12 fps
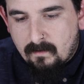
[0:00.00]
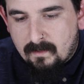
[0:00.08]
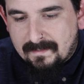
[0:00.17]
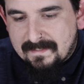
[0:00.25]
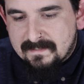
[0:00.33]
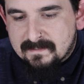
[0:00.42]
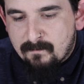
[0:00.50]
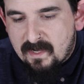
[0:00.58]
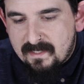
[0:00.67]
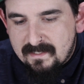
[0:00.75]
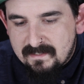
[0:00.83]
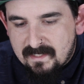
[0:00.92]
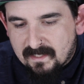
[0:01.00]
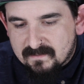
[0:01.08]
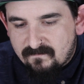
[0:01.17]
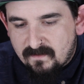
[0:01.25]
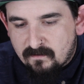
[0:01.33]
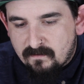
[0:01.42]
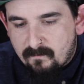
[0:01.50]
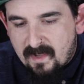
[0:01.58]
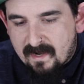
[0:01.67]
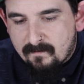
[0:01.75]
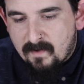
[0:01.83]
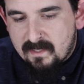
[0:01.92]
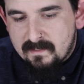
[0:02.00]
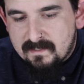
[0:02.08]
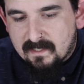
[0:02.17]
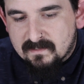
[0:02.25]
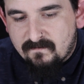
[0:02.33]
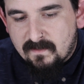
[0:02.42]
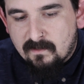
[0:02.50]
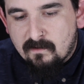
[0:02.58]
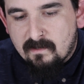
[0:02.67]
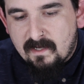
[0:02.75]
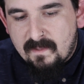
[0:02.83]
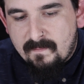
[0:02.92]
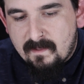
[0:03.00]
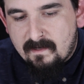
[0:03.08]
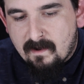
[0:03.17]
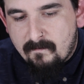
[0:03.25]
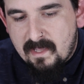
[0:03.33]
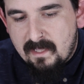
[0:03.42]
against my index finger, the back of my index finger, and then I'm